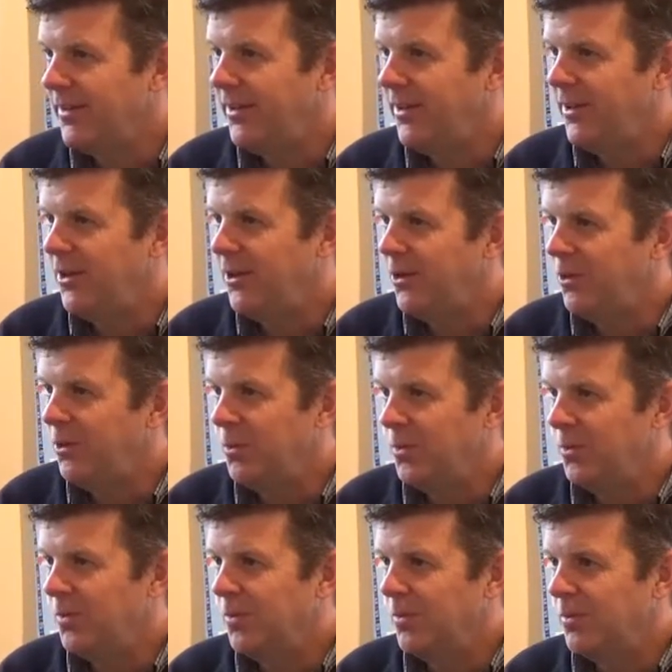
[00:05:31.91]
you
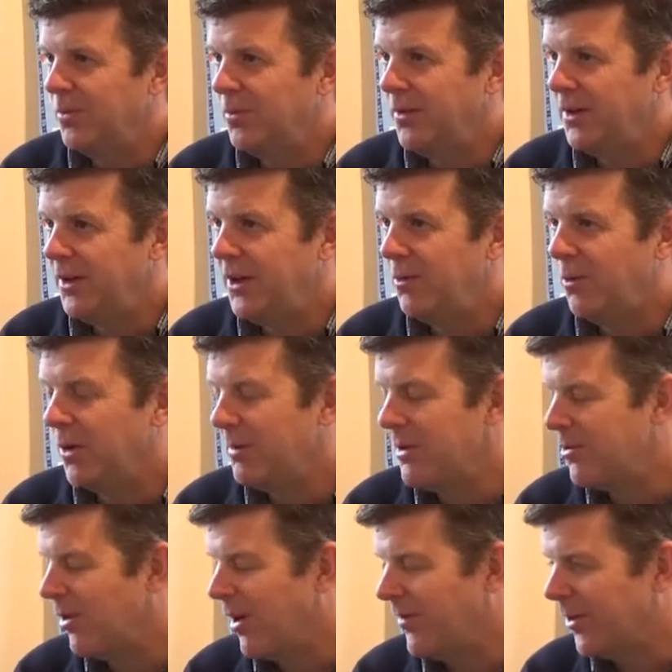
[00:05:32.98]
want to be
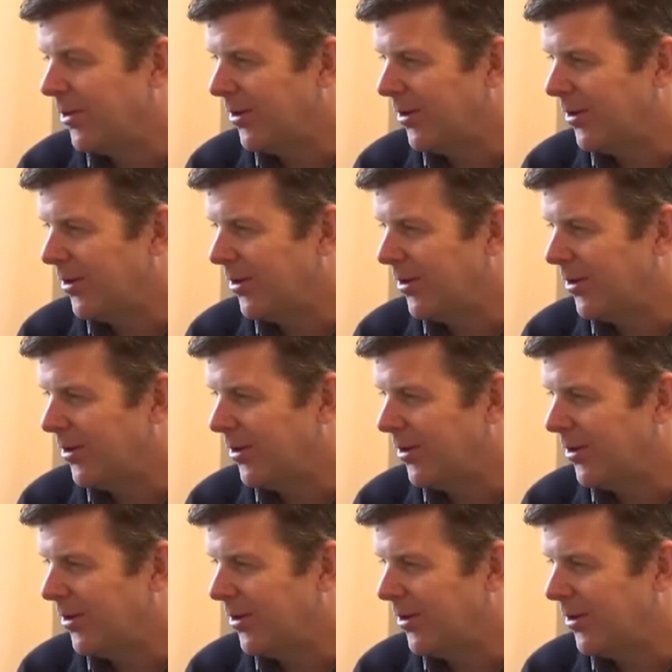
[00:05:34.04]
driving